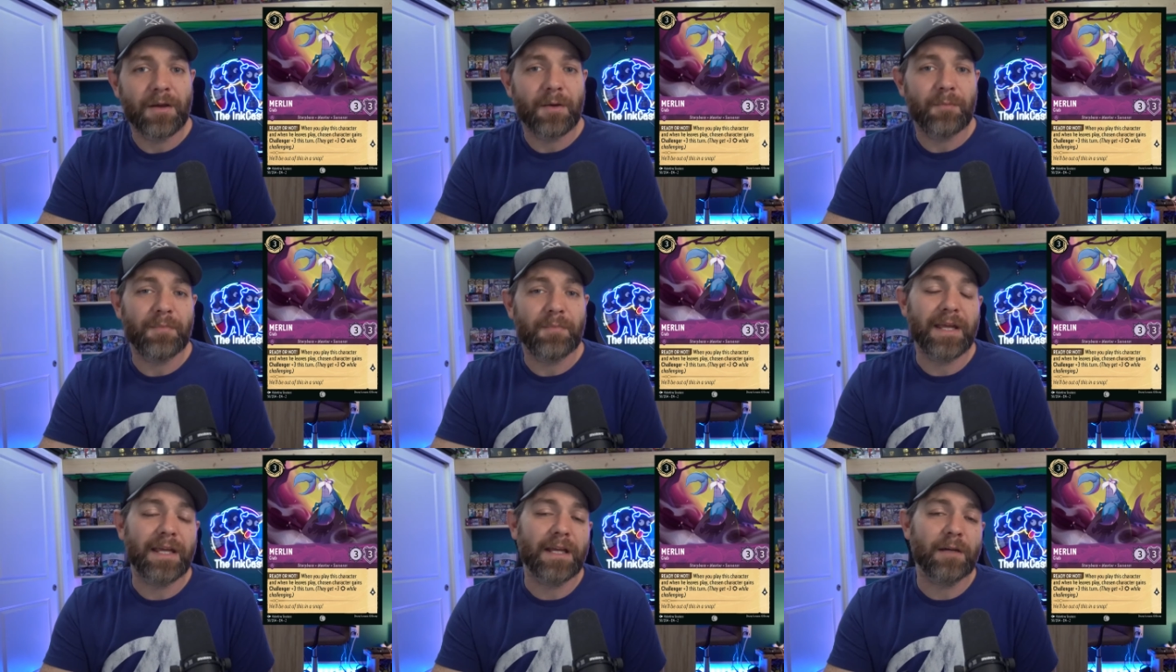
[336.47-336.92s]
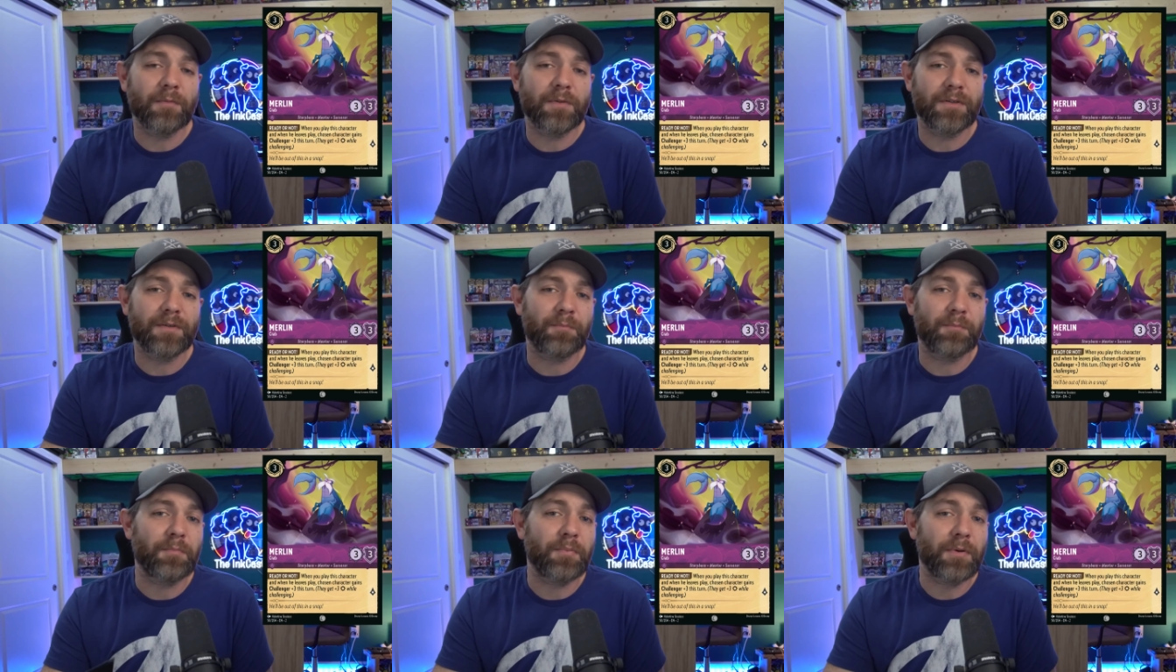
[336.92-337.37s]
Being able
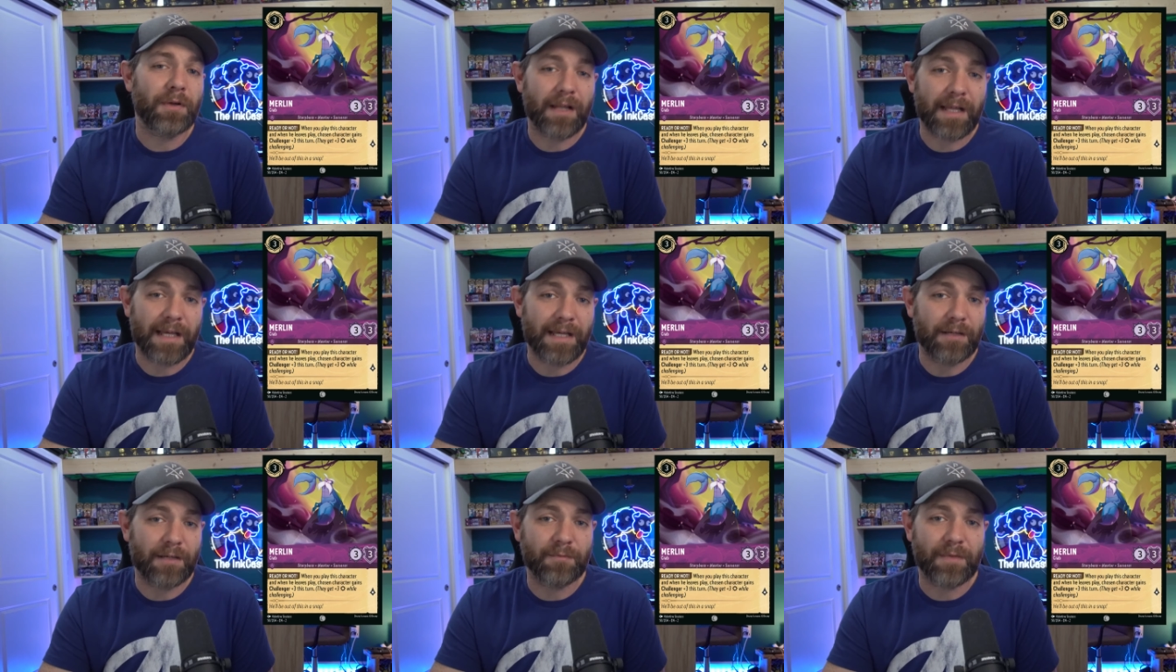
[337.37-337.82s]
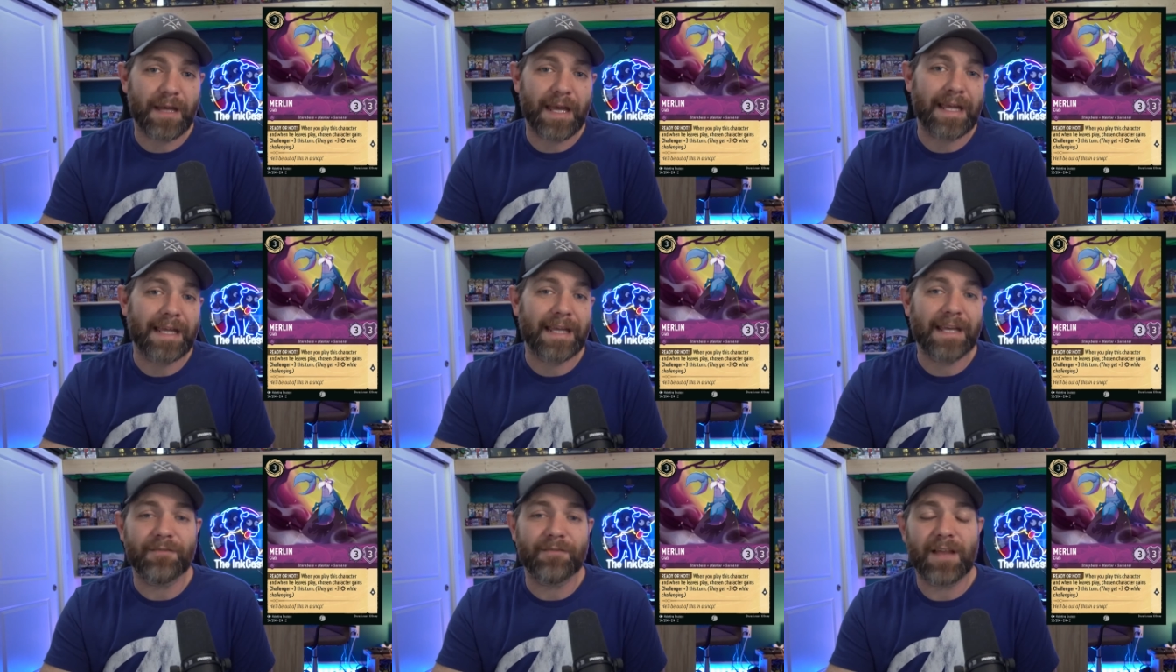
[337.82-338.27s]
to play him
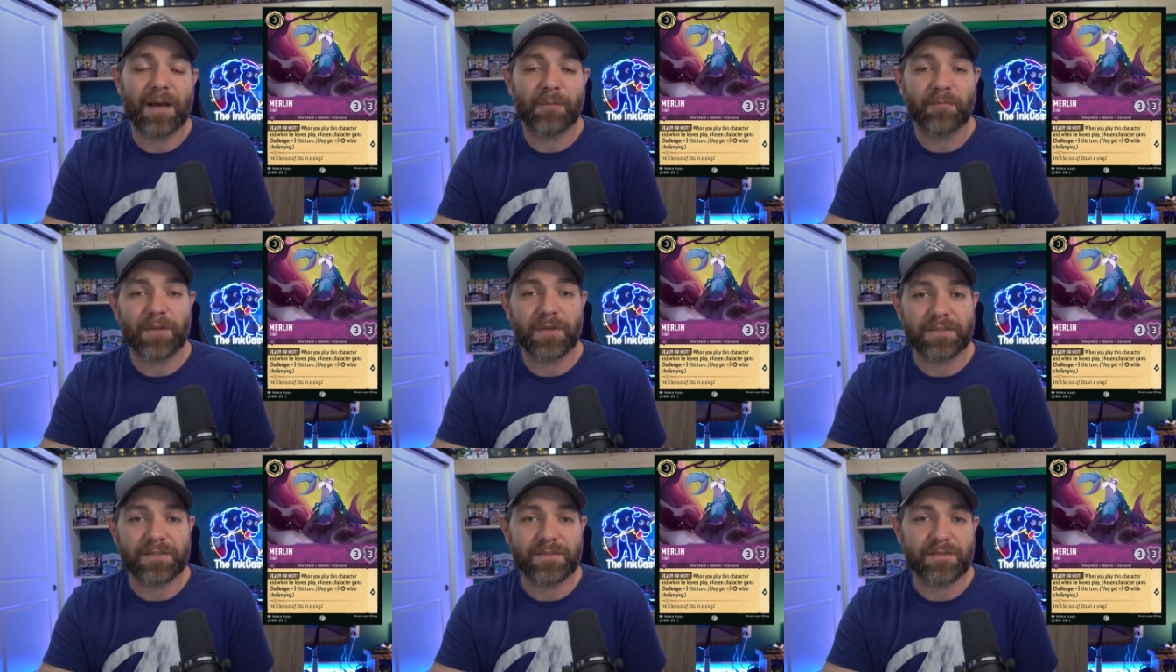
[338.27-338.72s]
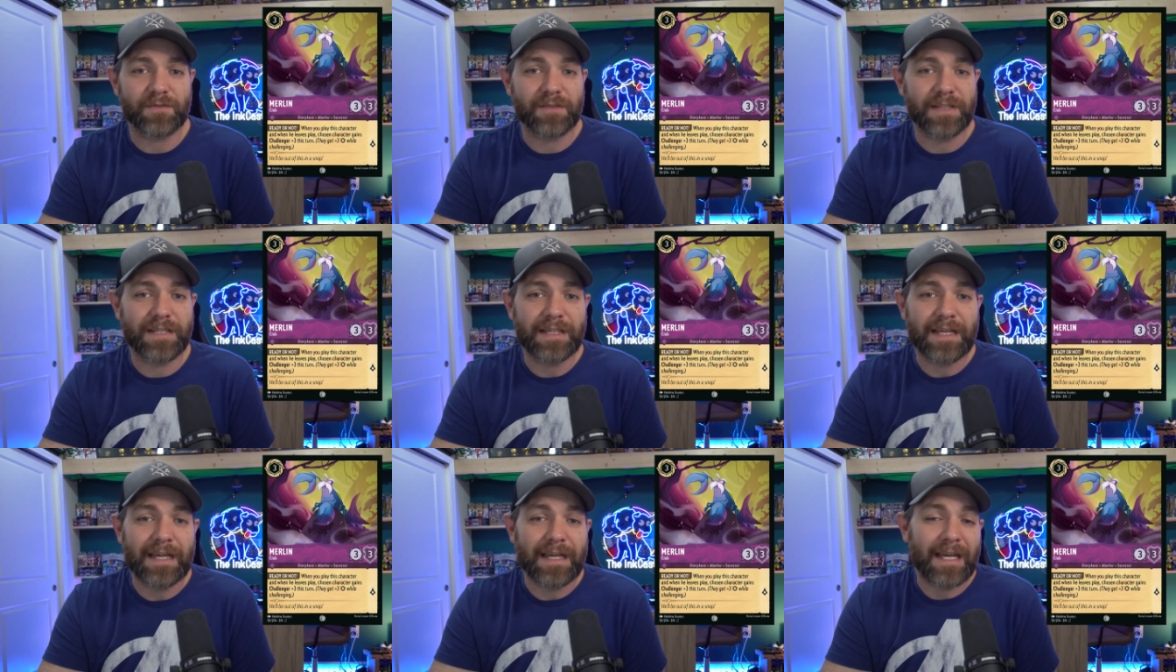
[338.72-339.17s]
and give that
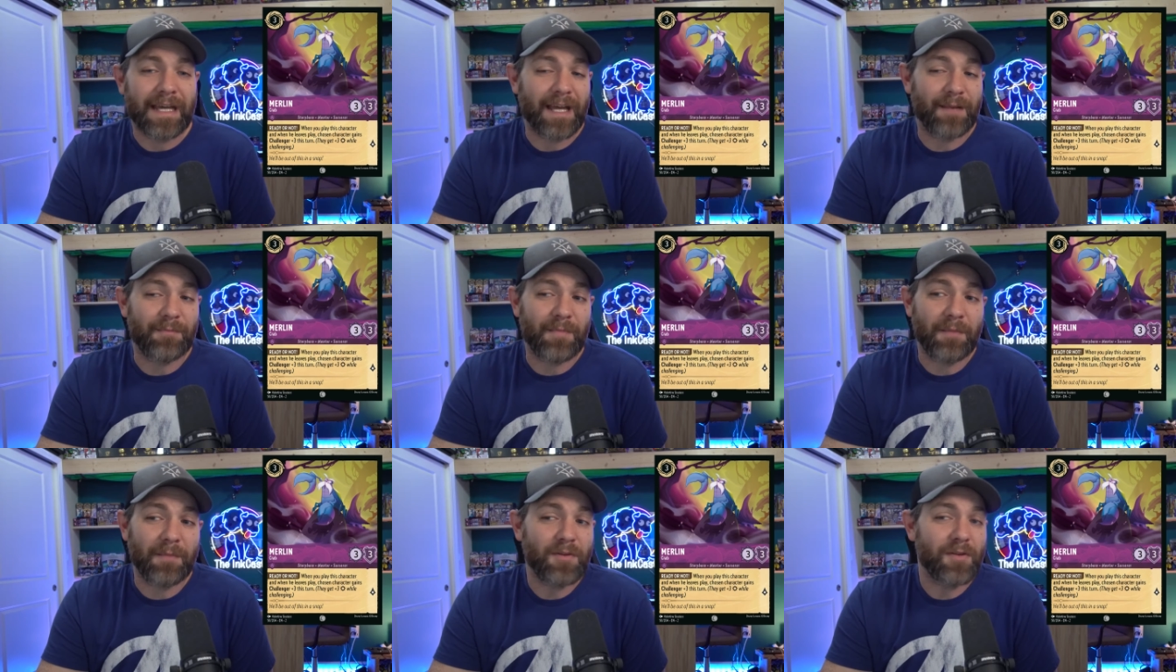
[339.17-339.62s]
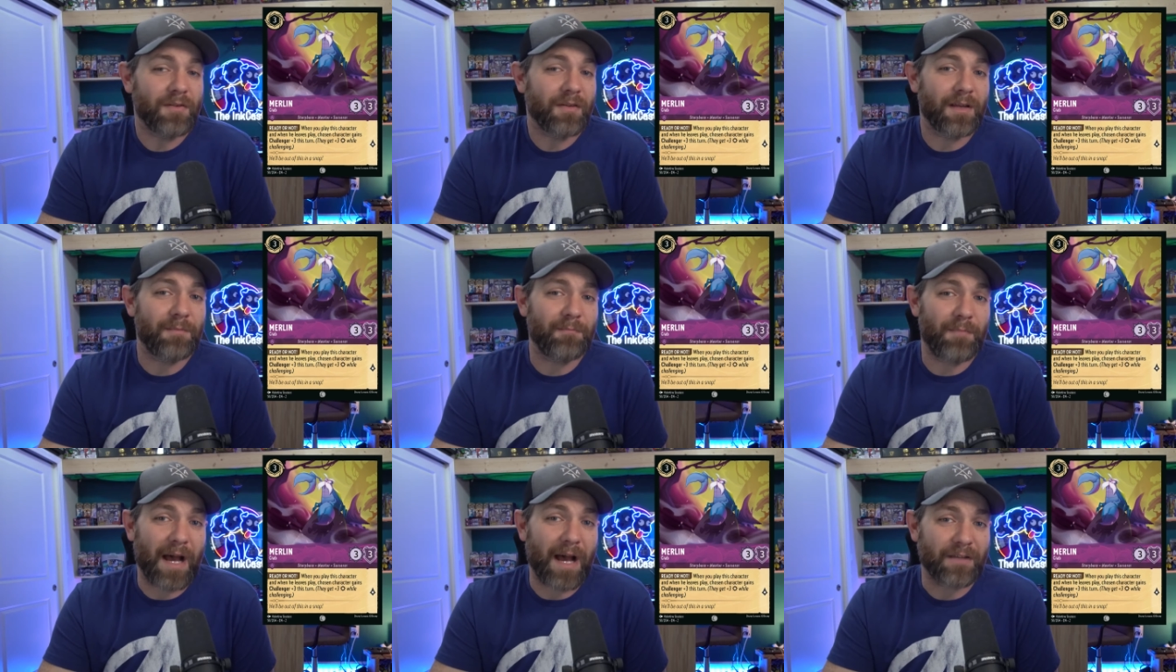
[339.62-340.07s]
+3, and maybe you
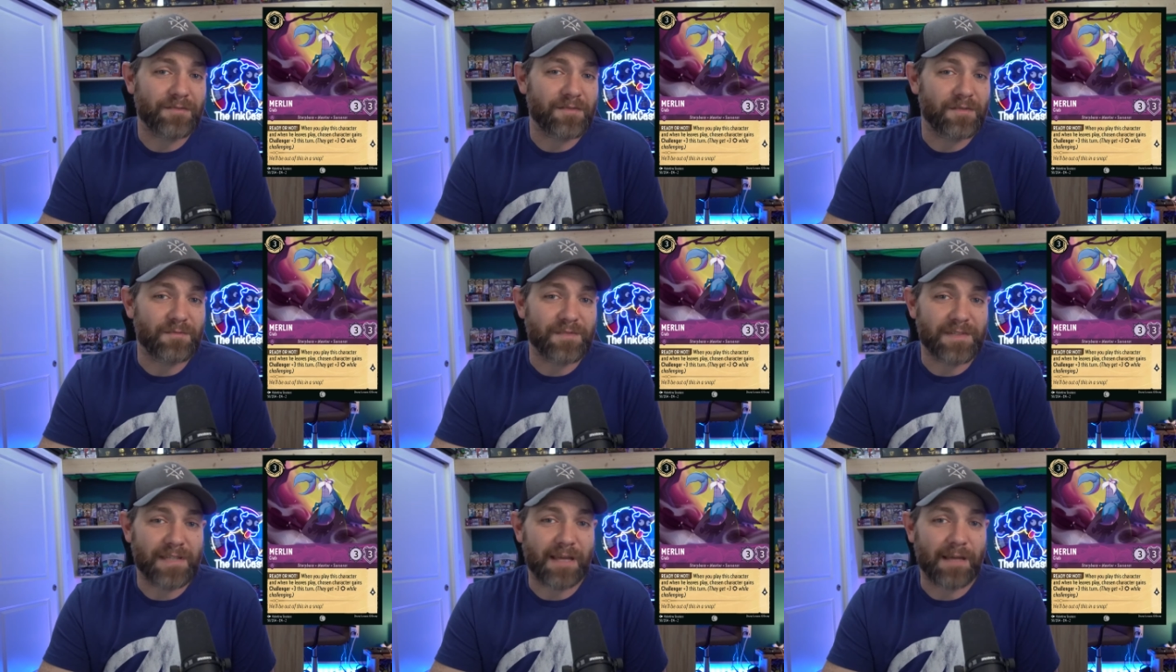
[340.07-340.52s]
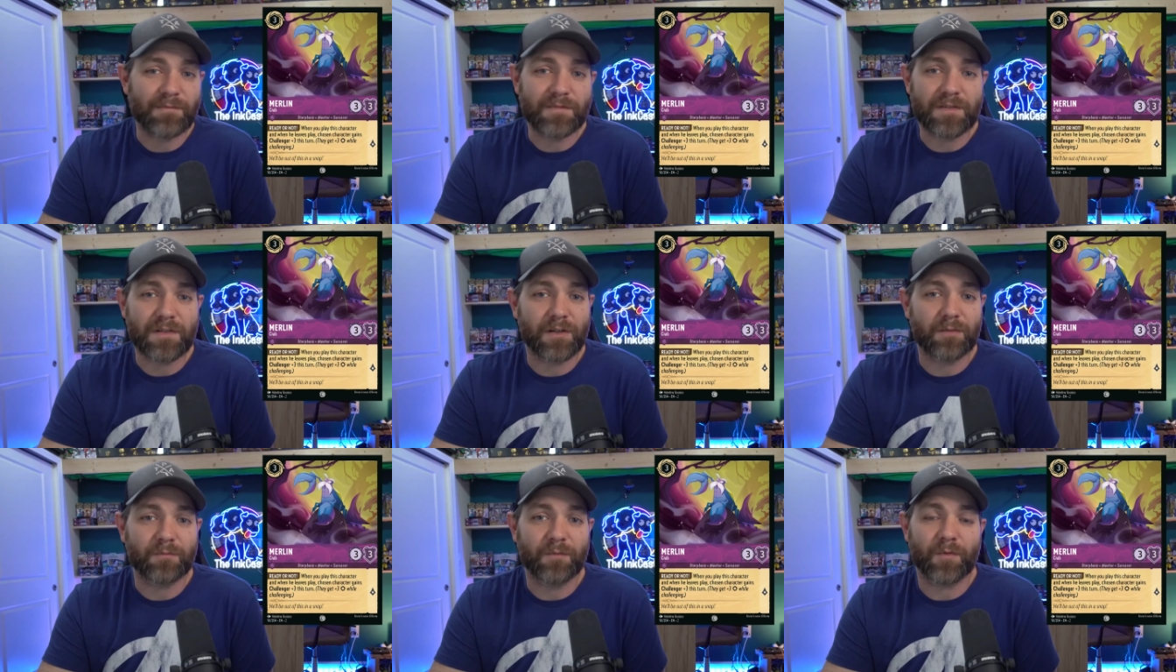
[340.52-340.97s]
can bounce him same
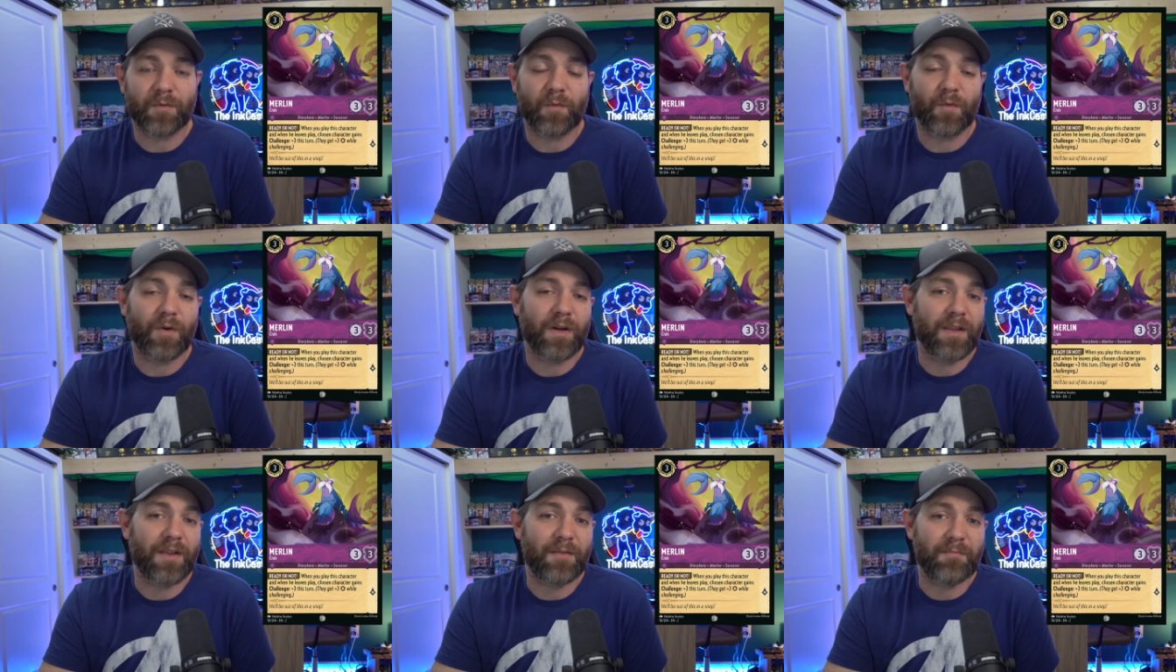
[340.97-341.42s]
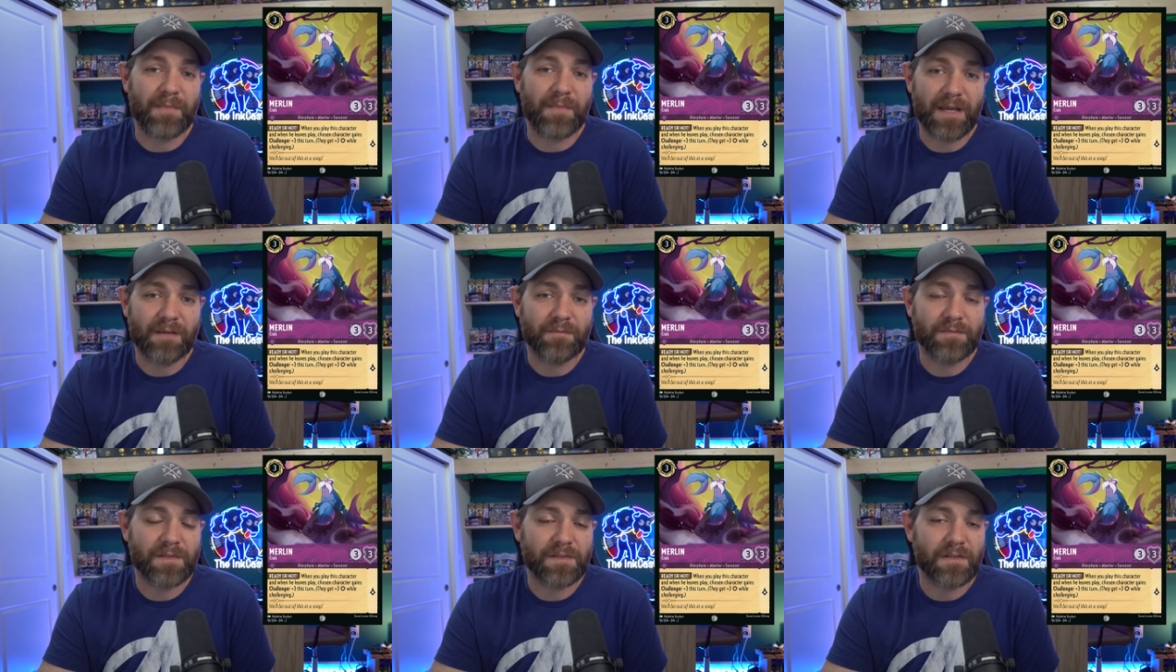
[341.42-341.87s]
turn with one of the
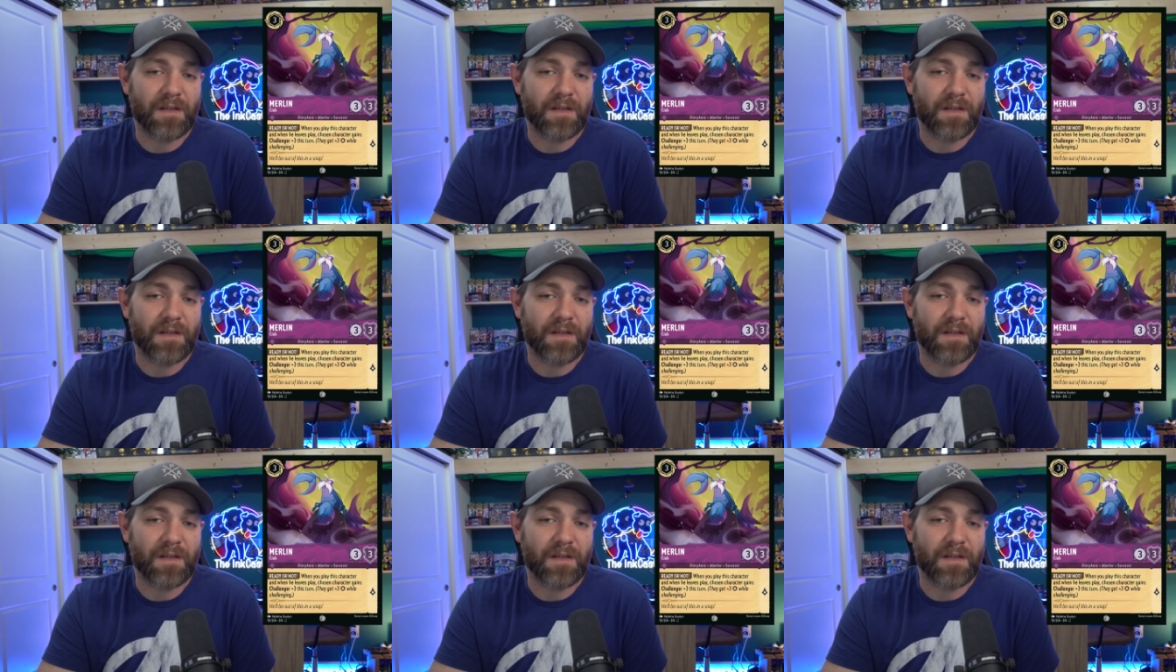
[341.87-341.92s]
mims.